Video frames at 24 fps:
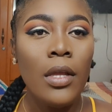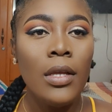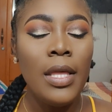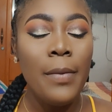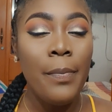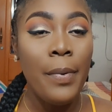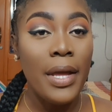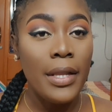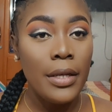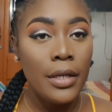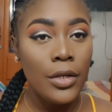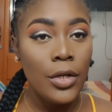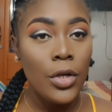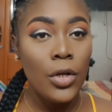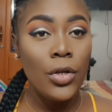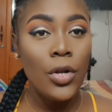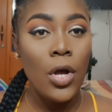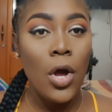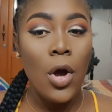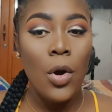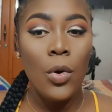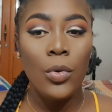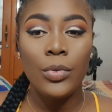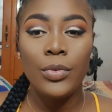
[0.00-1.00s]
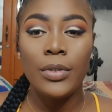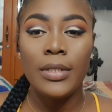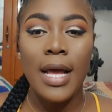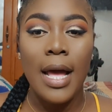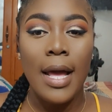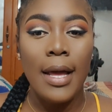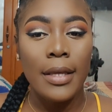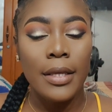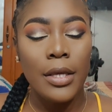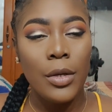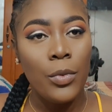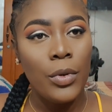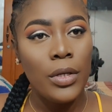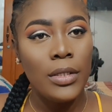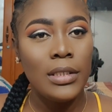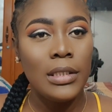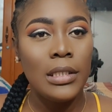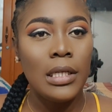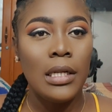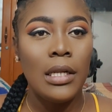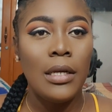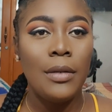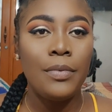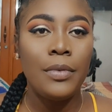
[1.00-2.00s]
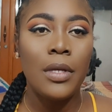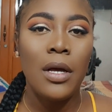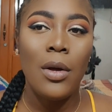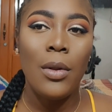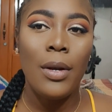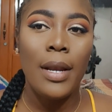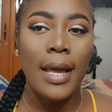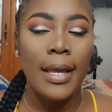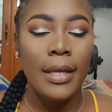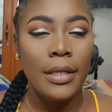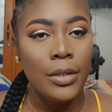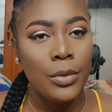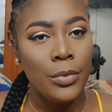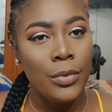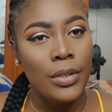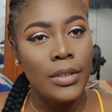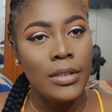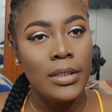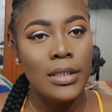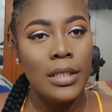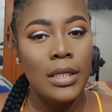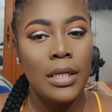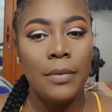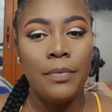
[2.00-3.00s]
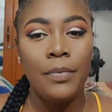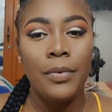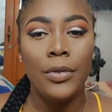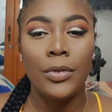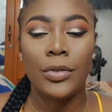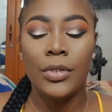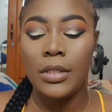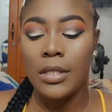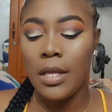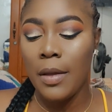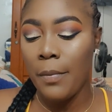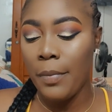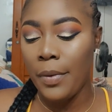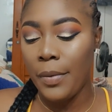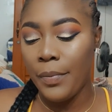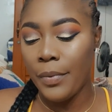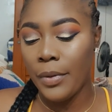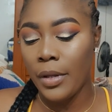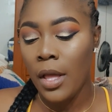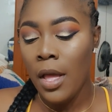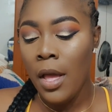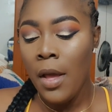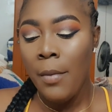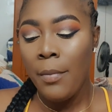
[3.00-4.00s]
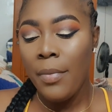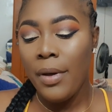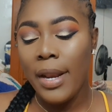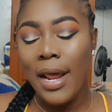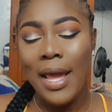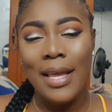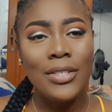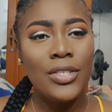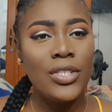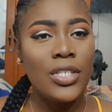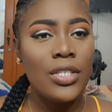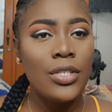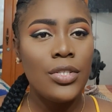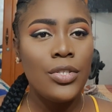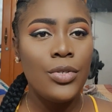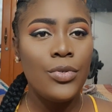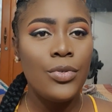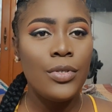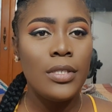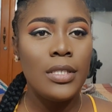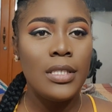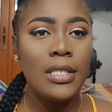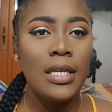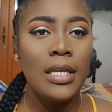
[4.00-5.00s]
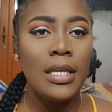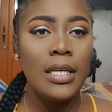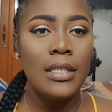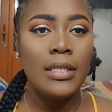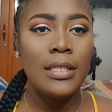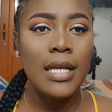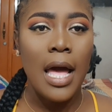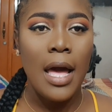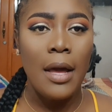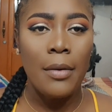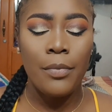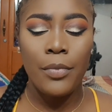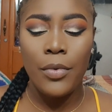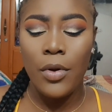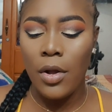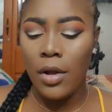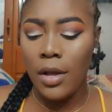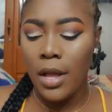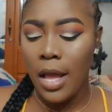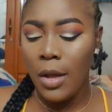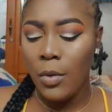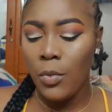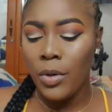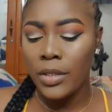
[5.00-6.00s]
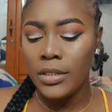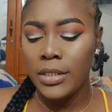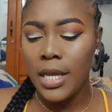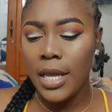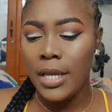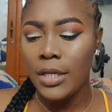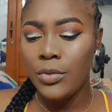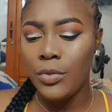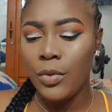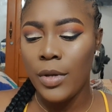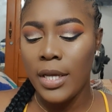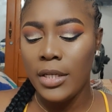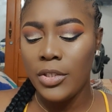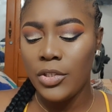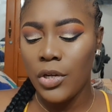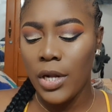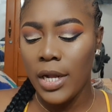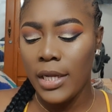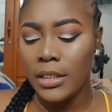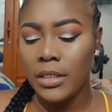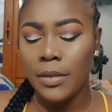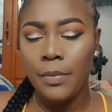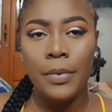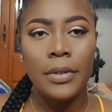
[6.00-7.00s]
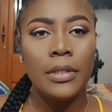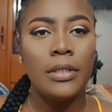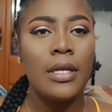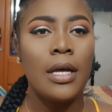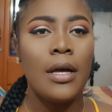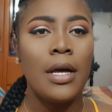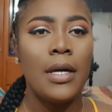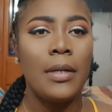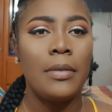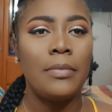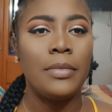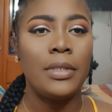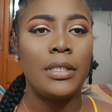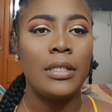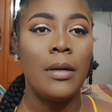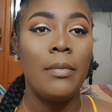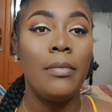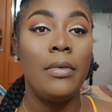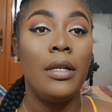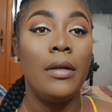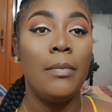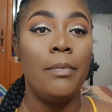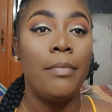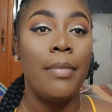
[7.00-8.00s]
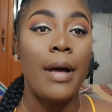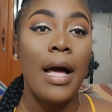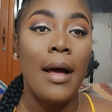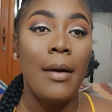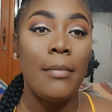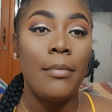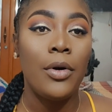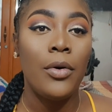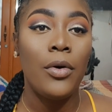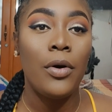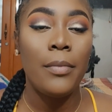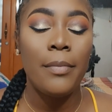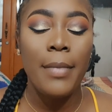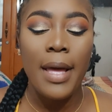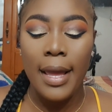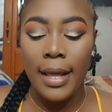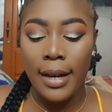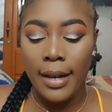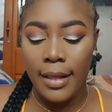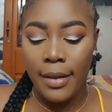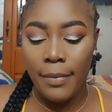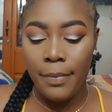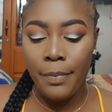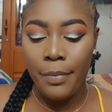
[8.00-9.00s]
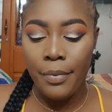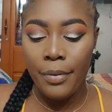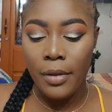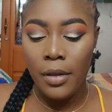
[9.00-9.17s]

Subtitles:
Depending on how dark you want your lip, how light you want your lip, you know, some people. But I just use the dark brown, and what I do, I try to put some lip balm on my lip